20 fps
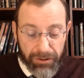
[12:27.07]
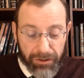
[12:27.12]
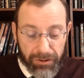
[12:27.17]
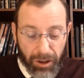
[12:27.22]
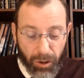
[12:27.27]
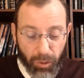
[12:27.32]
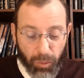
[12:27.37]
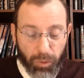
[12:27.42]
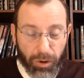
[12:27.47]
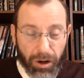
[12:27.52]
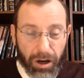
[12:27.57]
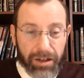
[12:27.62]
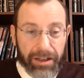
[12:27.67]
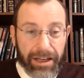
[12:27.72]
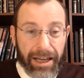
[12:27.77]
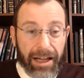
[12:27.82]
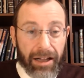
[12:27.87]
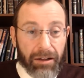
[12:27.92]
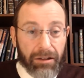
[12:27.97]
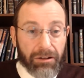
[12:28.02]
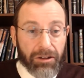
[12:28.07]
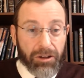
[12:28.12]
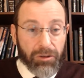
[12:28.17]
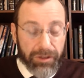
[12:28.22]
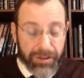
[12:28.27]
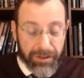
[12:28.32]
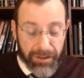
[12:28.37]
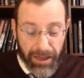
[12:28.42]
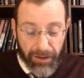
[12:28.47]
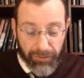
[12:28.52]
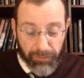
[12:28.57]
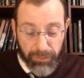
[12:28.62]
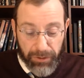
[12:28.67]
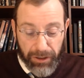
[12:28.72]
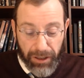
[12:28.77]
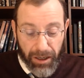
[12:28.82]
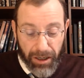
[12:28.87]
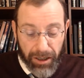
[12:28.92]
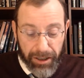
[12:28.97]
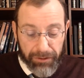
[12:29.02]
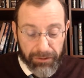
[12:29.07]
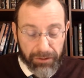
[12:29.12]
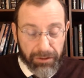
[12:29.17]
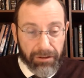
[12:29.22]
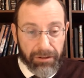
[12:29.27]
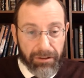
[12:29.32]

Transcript: Not one elder was left behind.